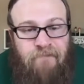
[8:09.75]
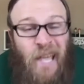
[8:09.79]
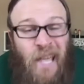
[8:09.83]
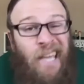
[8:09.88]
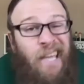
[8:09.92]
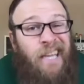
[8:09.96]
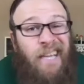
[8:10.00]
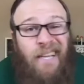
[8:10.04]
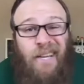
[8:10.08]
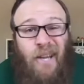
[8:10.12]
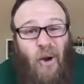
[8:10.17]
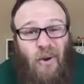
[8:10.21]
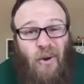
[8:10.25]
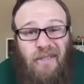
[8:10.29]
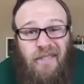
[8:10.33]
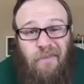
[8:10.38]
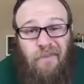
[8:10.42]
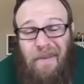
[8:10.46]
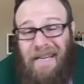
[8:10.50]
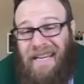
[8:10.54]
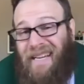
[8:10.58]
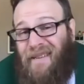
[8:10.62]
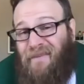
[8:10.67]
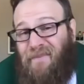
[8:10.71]
Goshen
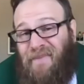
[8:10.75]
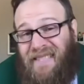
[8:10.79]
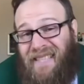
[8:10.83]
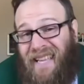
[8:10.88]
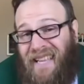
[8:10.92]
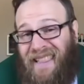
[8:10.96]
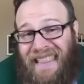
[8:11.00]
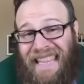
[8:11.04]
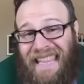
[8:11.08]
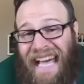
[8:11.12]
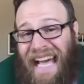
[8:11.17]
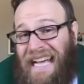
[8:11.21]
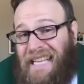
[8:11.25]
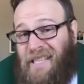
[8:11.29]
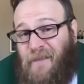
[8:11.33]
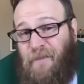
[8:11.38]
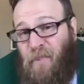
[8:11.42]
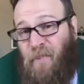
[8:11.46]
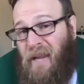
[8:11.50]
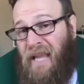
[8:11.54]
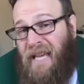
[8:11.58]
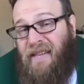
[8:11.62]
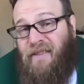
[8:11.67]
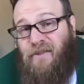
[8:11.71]
becomes the last
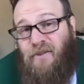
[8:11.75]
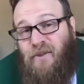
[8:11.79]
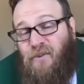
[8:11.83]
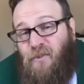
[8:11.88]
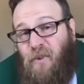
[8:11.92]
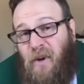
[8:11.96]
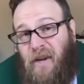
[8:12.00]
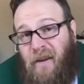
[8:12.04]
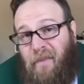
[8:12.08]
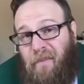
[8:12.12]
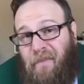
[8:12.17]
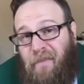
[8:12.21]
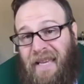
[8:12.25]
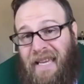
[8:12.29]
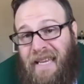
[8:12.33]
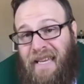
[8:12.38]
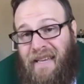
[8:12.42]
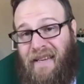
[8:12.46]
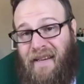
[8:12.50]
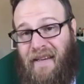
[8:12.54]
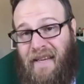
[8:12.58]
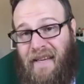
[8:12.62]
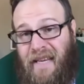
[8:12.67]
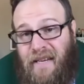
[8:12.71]
place you'd want to be
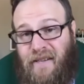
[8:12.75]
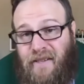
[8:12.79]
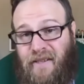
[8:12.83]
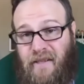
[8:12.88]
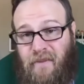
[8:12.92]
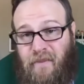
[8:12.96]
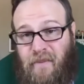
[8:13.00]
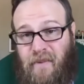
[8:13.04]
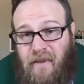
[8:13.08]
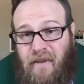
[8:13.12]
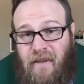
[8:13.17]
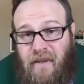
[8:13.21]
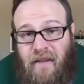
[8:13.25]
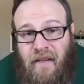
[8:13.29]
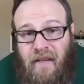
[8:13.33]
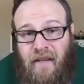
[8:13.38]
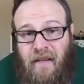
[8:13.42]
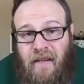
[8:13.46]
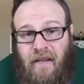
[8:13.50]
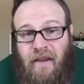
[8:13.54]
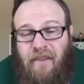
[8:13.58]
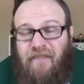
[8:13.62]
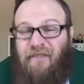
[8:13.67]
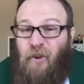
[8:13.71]
in Egypt.
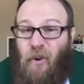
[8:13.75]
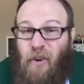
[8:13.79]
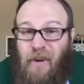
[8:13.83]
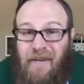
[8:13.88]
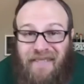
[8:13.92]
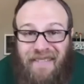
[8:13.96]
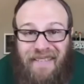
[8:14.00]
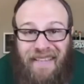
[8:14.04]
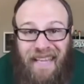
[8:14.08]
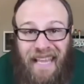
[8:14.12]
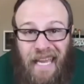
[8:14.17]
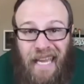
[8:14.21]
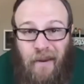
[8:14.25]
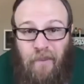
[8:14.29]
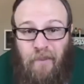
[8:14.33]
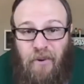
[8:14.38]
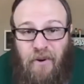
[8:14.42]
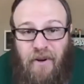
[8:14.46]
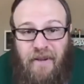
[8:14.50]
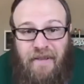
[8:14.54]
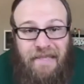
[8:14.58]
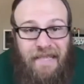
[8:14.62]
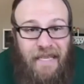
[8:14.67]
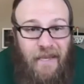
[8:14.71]
Forced labor
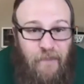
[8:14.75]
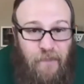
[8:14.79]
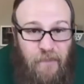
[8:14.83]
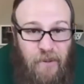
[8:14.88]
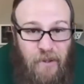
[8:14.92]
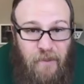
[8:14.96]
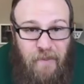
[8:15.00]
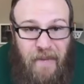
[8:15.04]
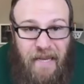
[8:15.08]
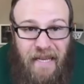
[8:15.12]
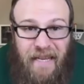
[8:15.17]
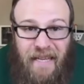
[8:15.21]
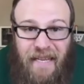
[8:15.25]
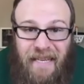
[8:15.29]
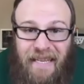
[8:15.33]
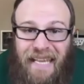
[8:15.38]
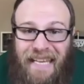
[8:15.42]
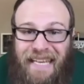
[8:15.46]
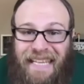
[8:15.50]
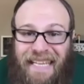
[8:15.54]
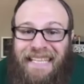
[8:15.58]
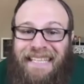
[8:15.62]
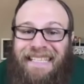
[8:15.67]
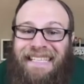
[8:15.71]
is implemented, and
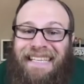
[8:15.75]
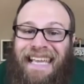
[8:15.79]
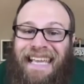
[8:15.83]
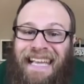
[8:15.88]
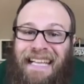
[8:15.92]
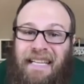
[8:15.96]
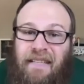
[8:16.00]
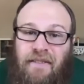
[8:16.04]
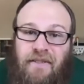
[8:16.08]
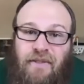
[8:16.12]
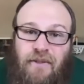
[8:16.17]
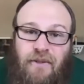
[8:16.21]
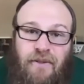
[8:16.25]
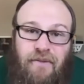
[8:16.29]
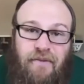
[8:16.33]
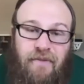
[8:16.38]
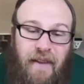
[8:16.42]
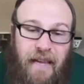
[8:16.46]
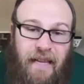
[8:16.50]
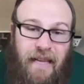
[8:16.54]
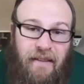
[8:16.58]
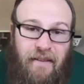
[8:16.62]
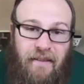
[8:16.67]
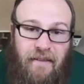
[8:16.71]
intense
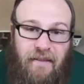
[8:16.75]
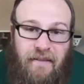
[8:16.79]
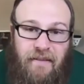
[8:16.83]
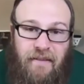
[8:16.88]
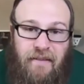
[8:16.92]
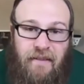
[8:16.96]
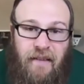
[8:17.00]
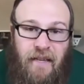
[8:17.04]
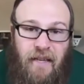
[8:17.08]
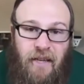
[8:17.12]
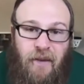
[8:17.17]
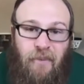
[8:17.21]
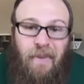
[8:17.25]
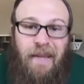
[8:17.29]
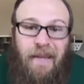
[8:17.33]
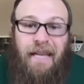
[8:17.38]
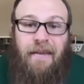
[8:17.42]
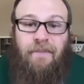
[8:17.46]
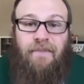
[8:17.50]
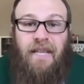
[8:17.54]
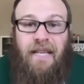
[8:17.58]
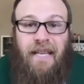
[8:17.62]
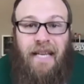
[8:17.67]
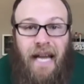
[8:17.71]
surveillance
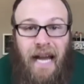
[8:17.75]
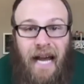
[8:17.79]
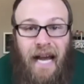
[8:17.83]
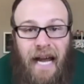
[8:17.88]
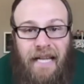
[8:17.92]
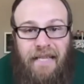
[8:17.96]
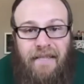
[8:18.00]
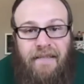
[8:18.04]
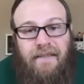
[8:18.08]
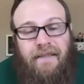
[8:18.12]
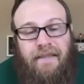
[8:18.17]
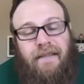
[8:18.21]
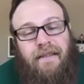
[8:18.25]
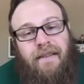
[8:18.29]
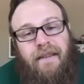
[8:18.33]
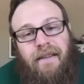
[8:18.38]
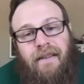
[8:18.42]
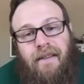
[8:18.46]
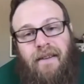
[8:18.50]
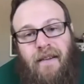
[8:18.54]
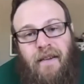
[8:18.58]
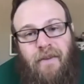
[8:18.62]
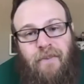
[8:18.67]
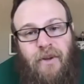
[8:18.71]
becomes a constant in the
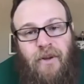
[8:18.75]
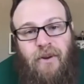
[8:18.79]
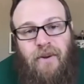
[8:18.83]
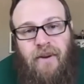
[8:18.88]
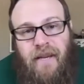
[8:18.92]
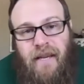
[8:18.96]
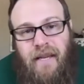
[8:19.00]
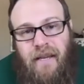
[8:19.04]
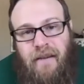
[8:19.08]
community.